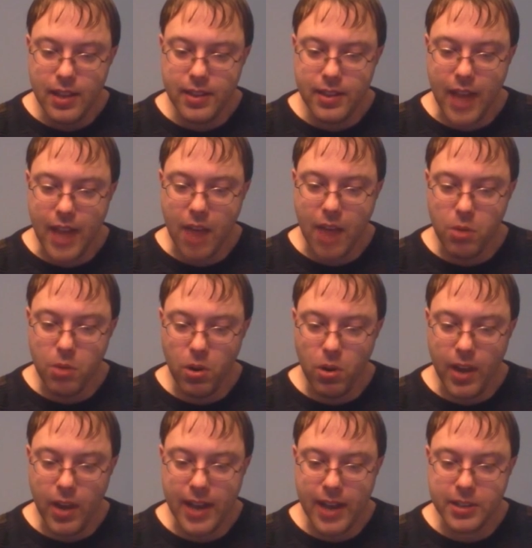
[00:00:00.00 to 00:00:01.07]
That rule
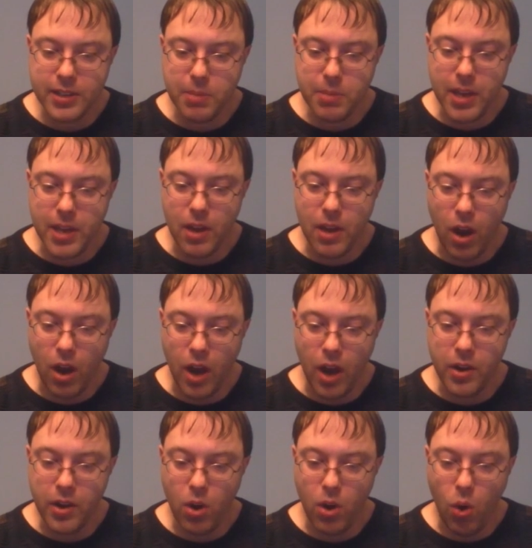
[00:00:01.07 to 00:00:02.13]
has to be on
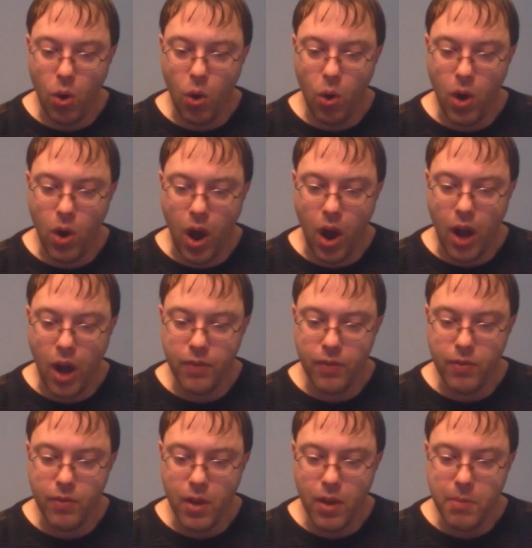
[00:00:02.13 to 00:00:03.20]
or off
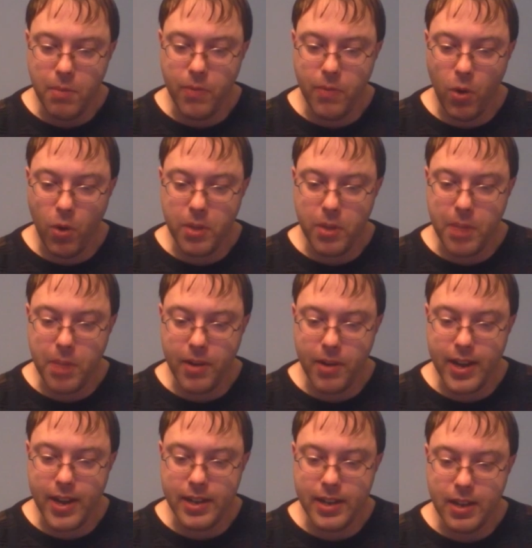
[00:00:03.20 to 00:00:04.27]
before the
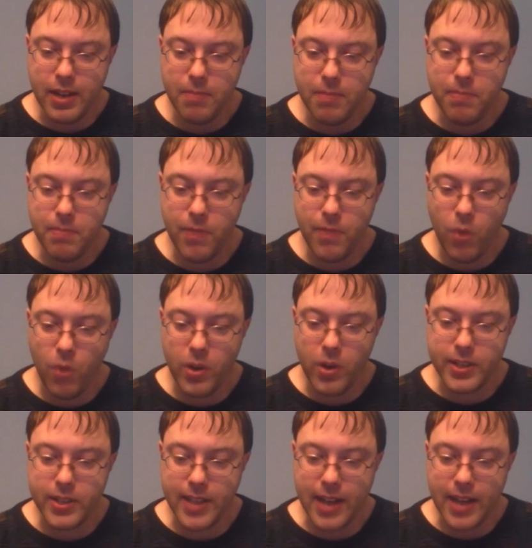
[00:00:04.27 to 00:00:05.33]
period, before the
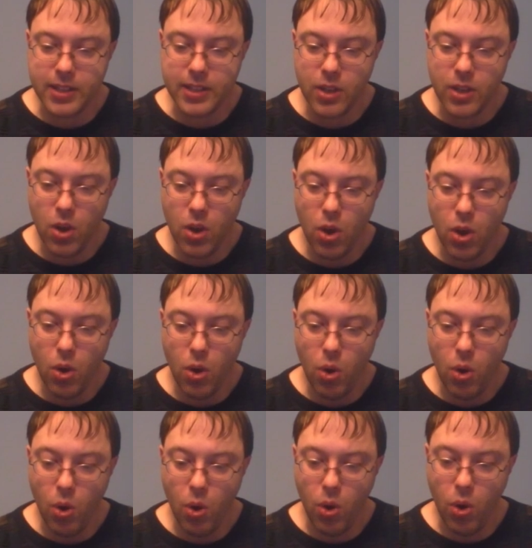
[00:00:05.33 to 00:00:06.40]
set,
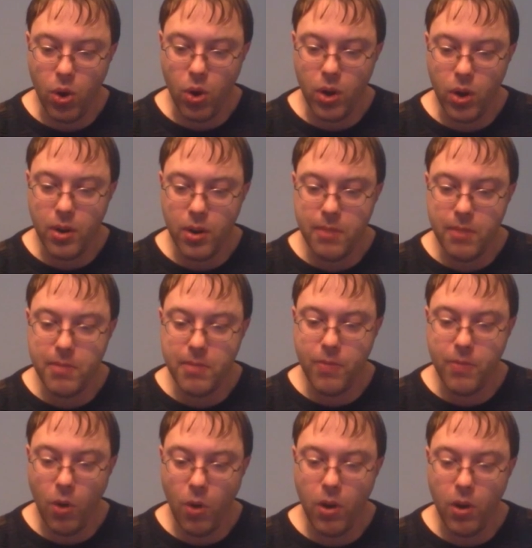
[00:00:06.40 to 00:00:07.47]
or
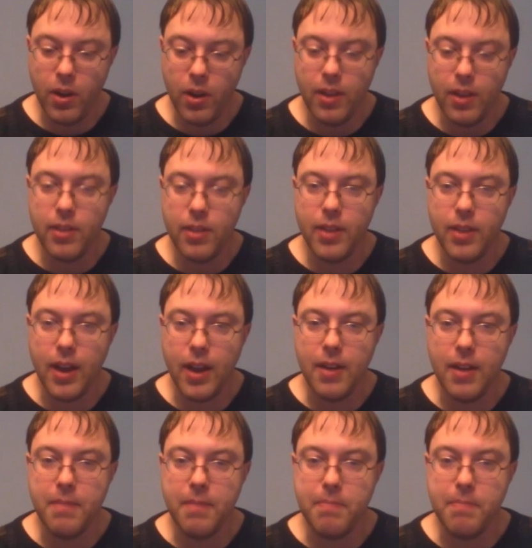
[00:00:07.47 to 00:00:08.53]
before the
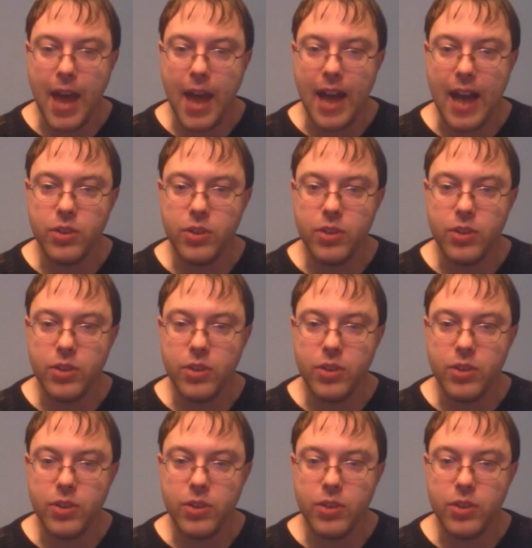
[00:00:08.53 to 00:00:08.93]
match.